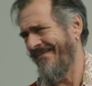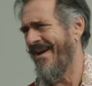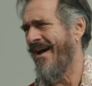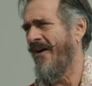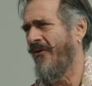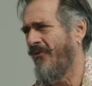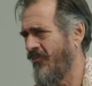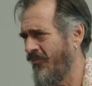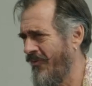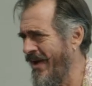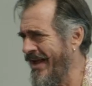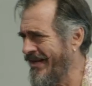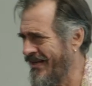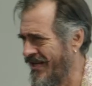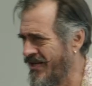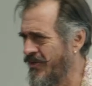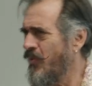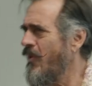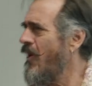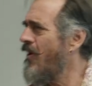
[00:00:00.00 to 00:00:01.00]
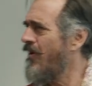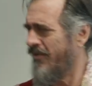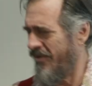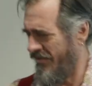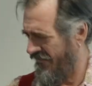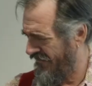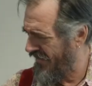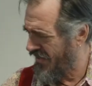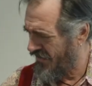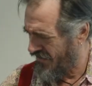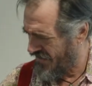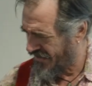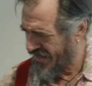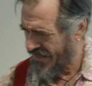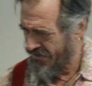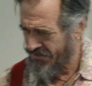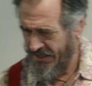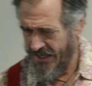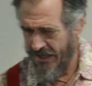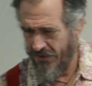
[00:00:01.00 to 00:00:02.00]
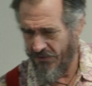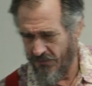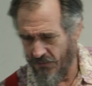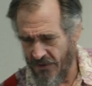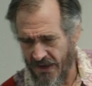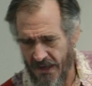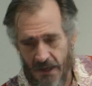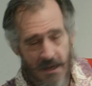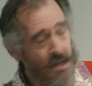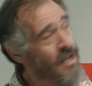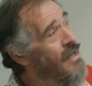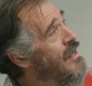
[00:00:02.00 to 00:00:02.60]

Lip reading: No, right? Because we're all going to figure this out together, right?